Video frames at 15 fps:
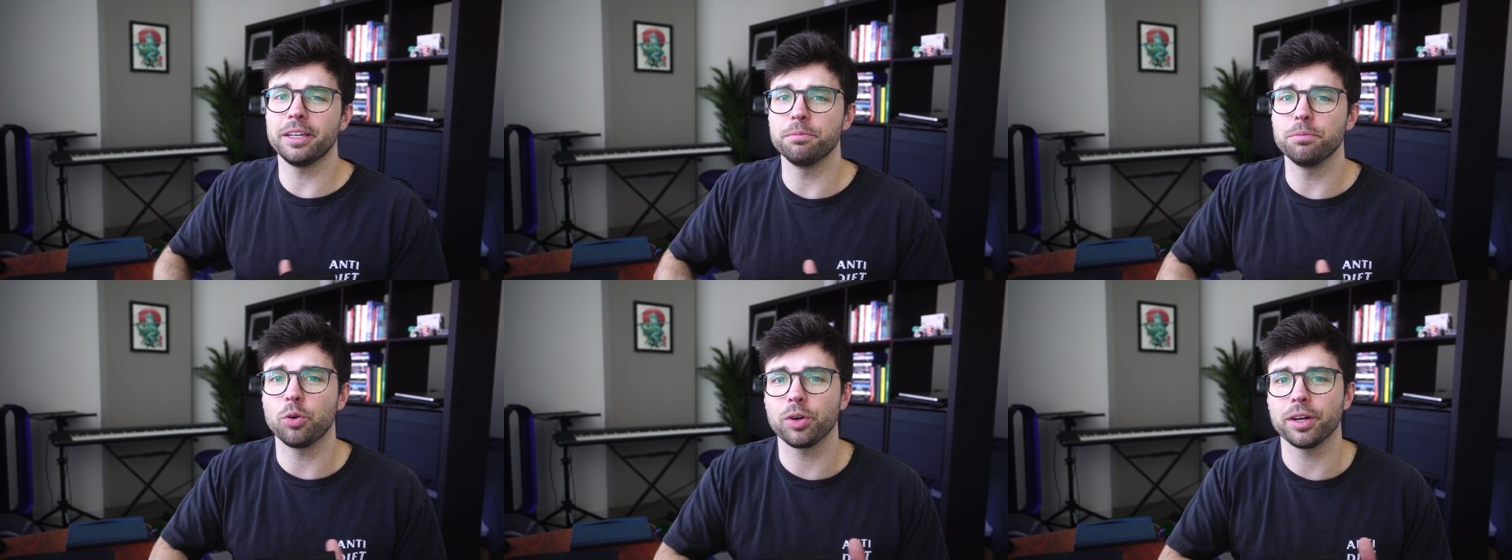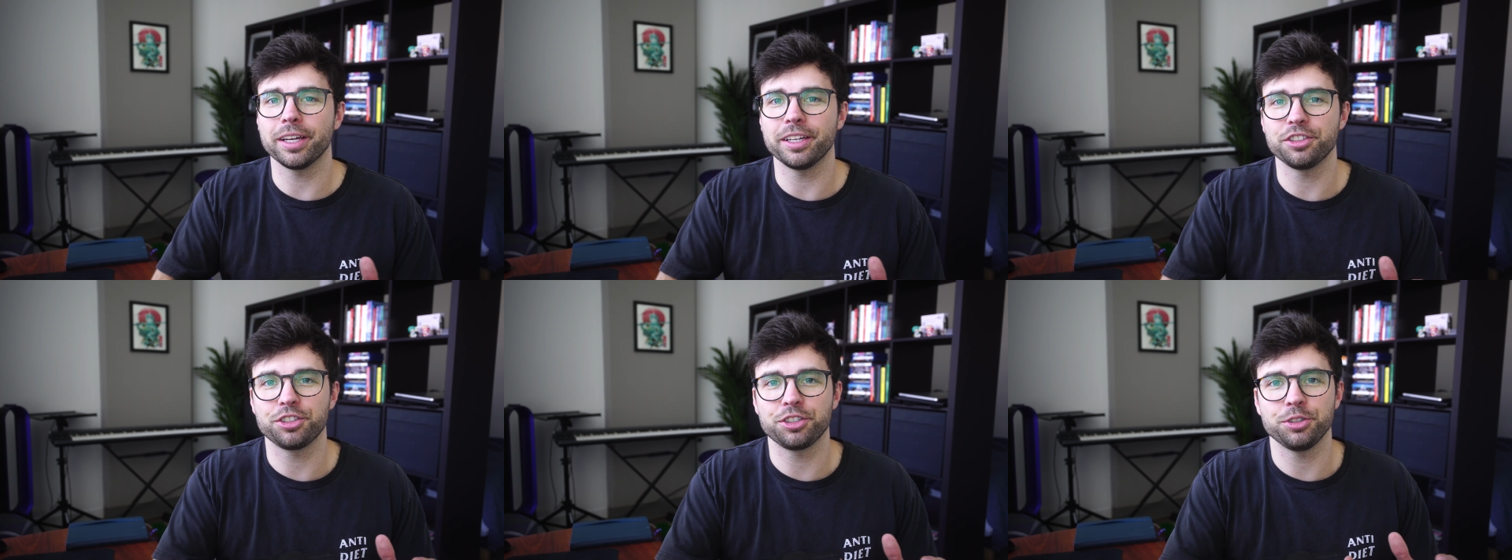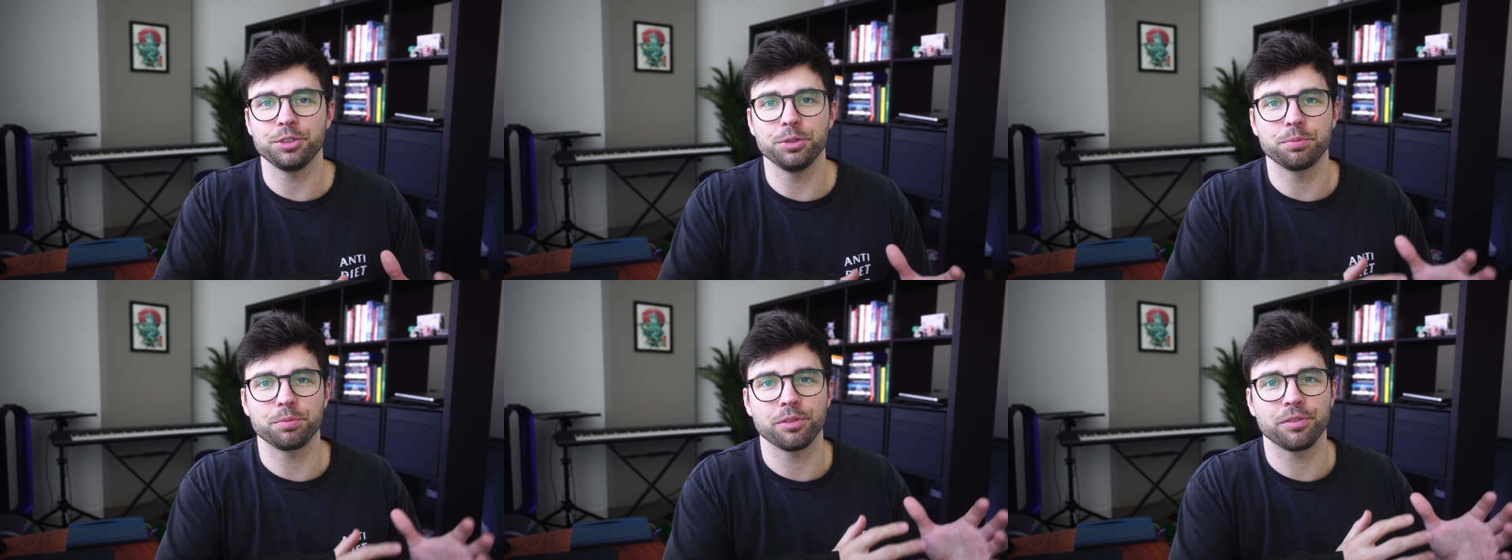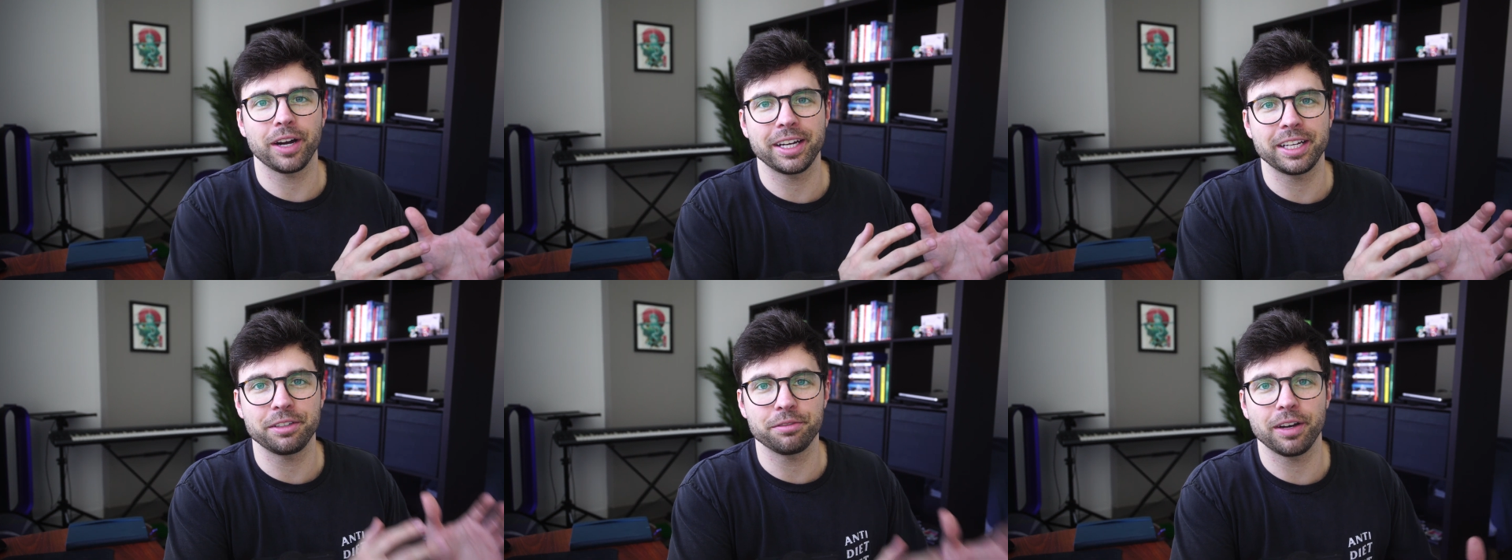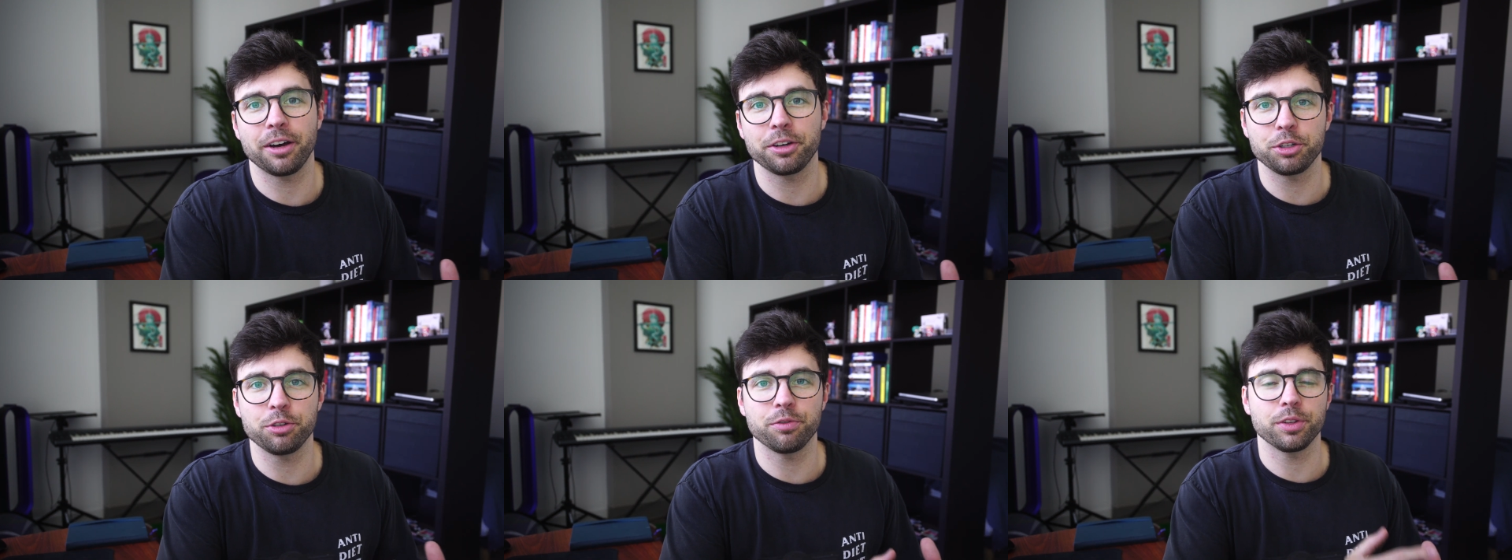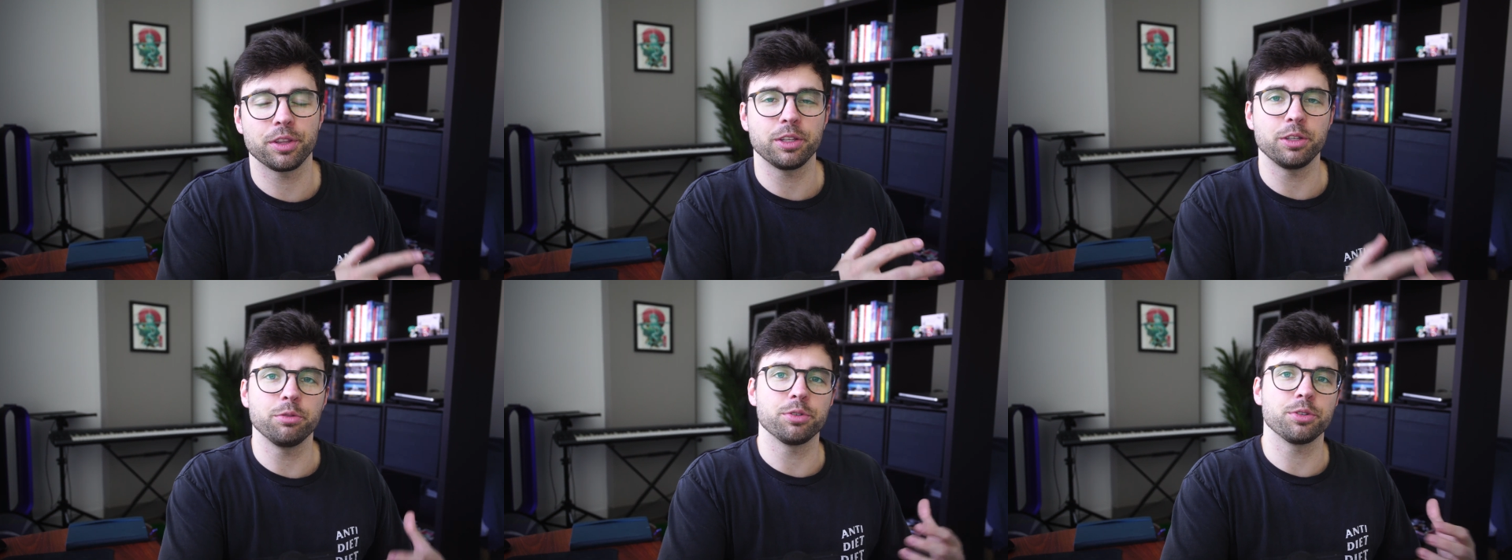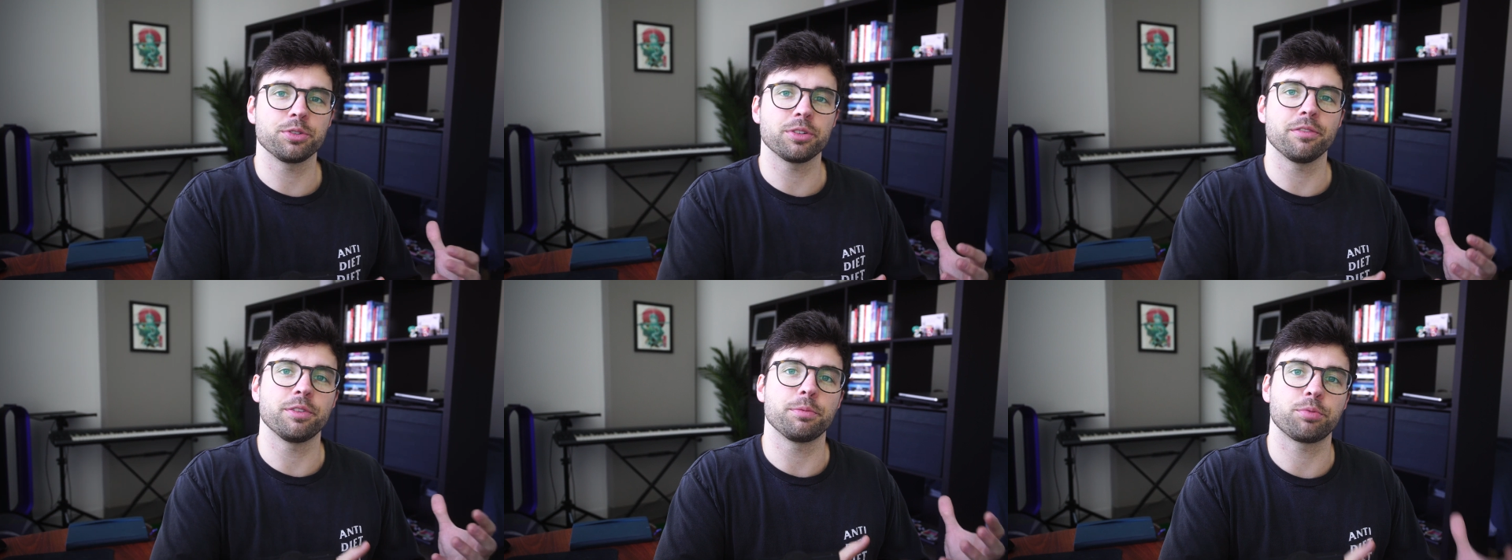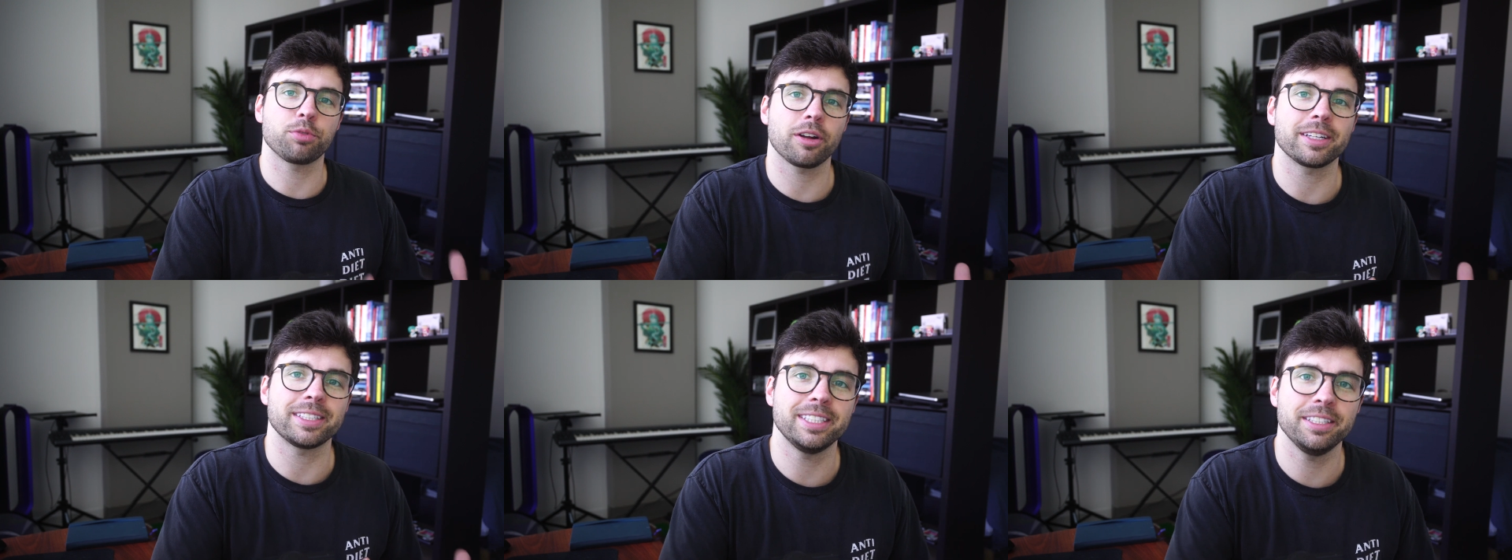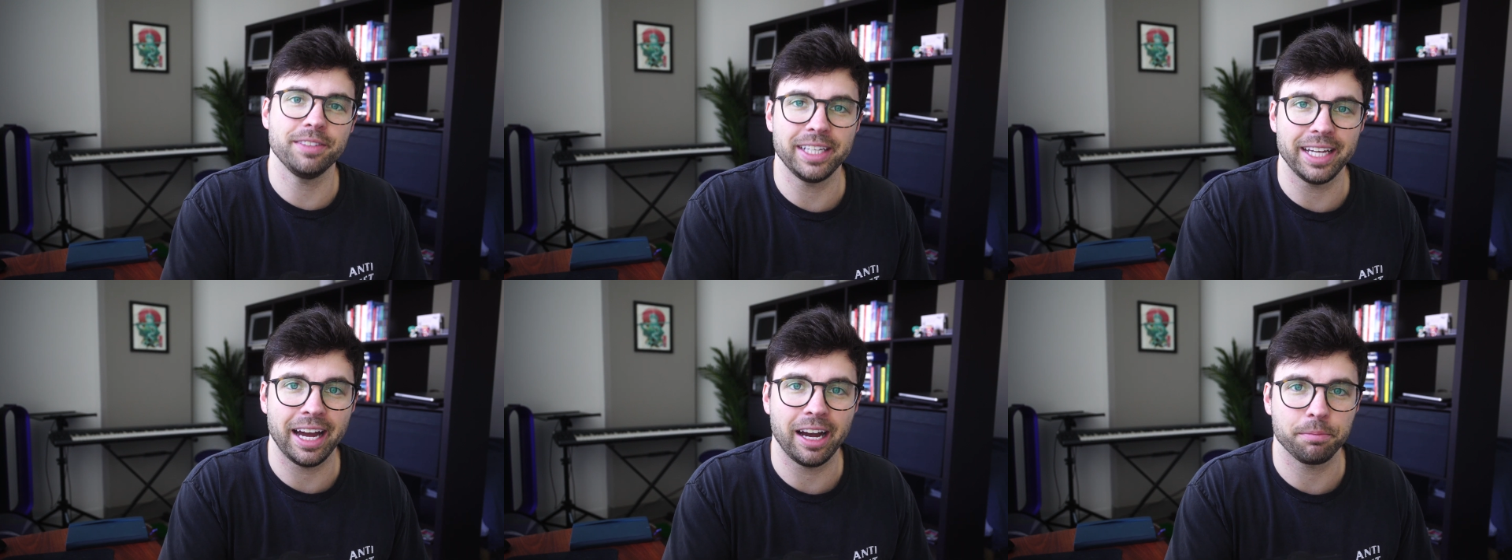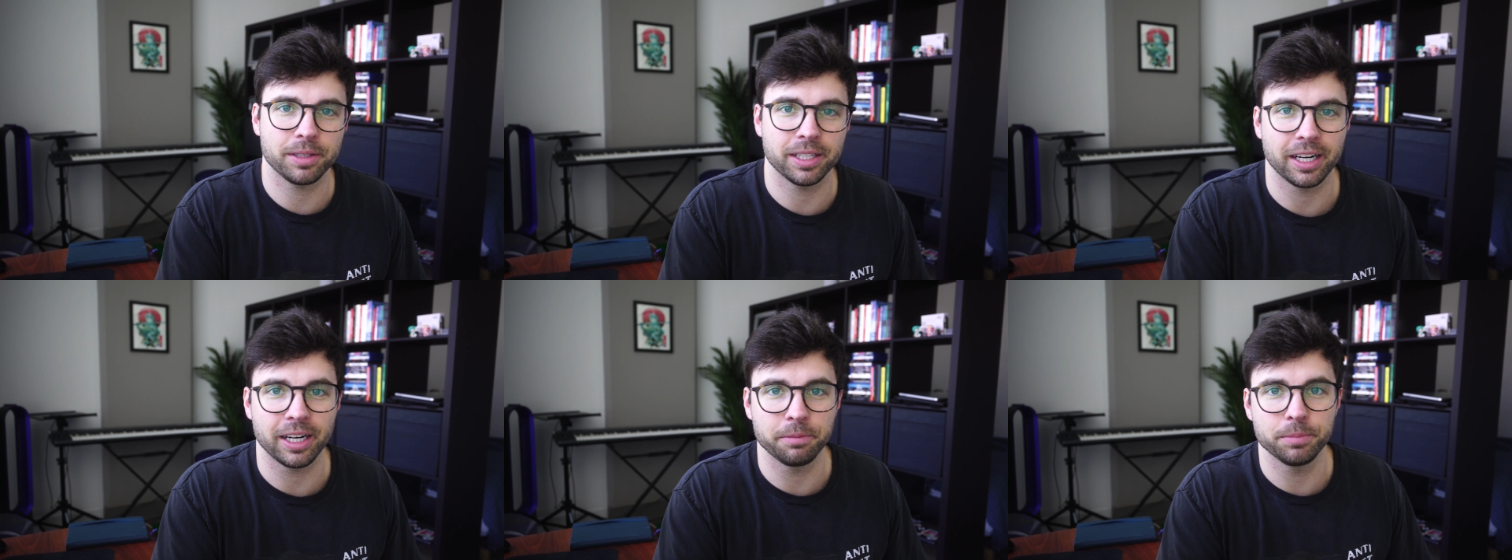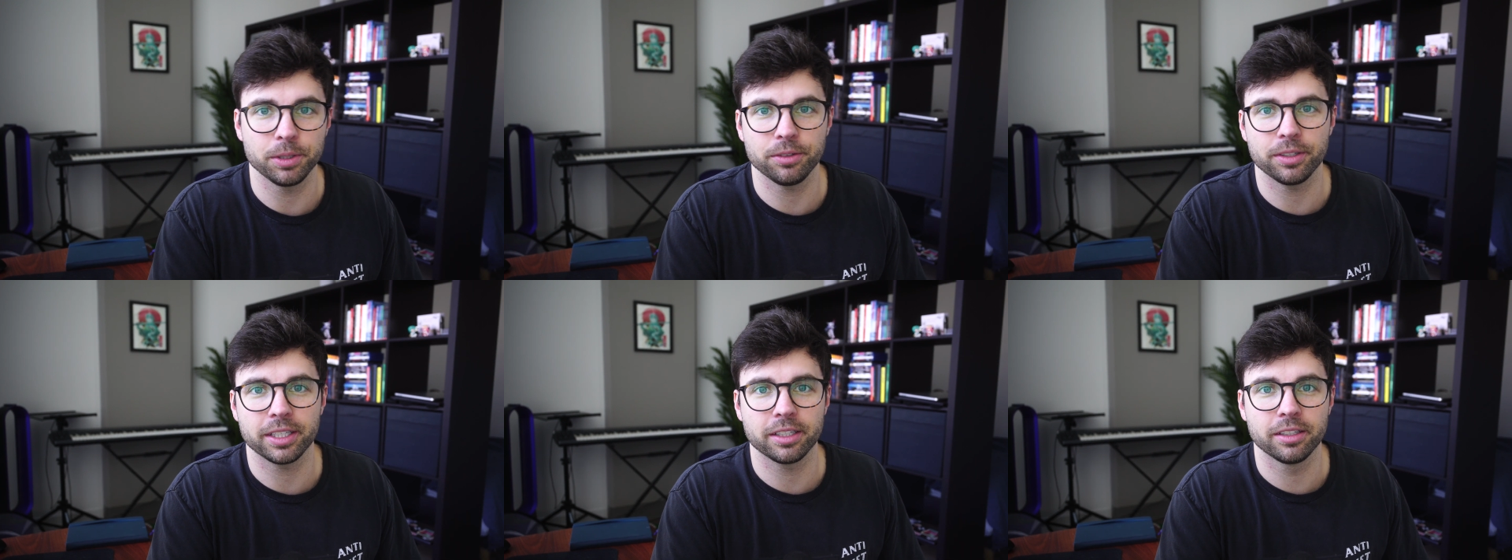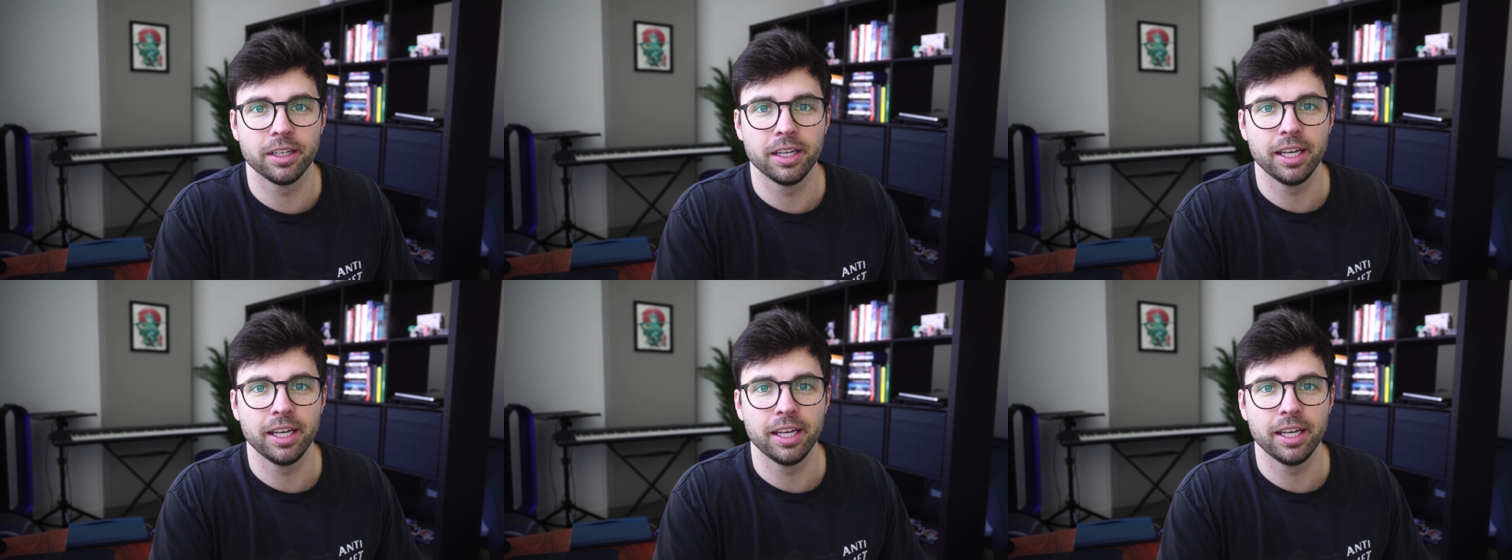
and more into providing value for the users of the productivity app that I'm building.